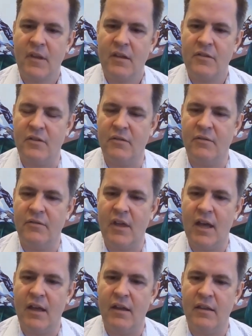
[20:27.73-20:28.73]
sort of
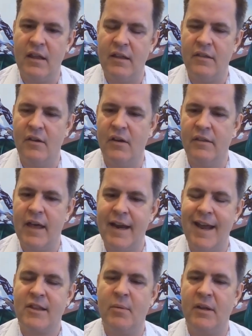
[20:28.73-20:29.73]
that
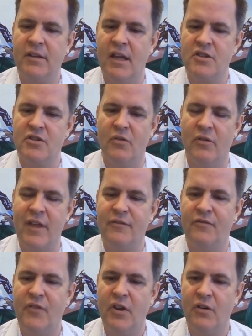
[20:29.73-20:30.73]
expectation or that
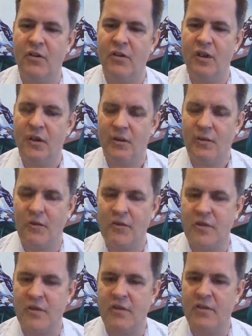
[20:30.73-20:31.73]
fear
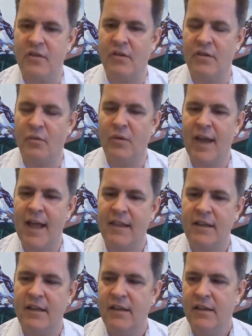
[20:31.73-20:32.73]
versus the
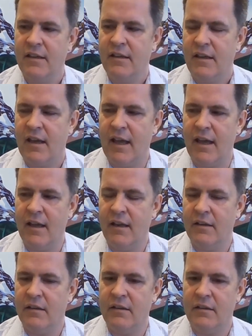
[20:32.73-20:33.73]
reality.
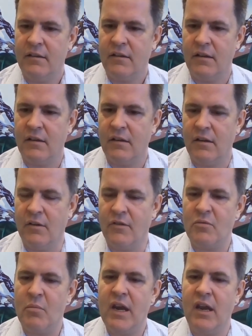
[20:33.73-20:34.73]
And
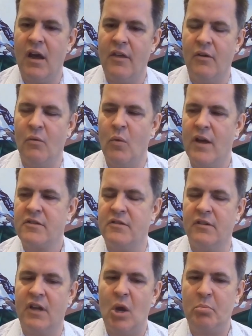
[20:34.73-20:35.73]
there's many other
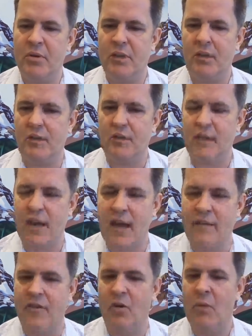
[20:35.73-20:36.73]
Western companies that
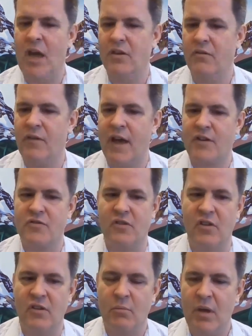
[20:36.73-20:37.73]
have their
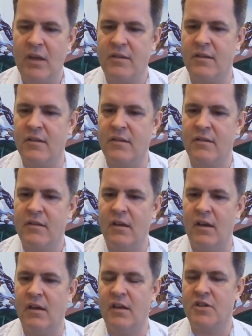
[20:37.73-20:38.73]
manufacturing bases
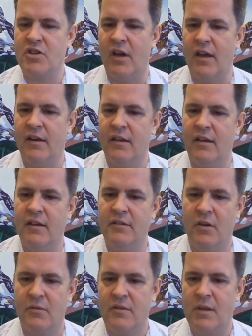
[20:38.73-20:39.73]
in China and
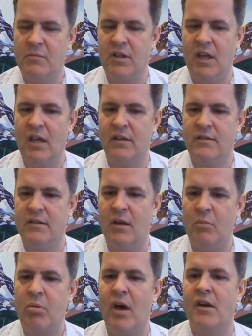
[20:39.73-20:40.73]
don't seem to get
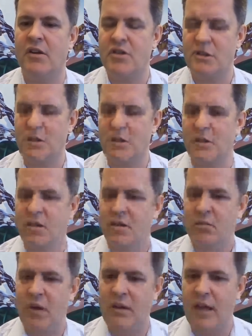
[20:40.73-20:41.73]
punished
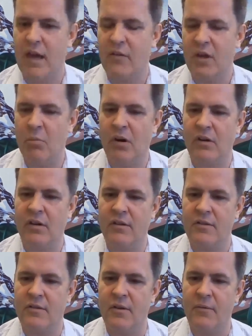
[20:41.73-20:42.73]
by the equity
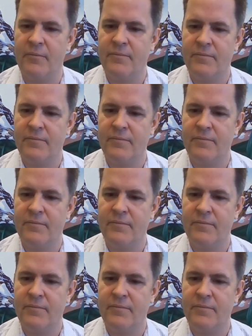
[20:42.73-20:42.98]
markets. So,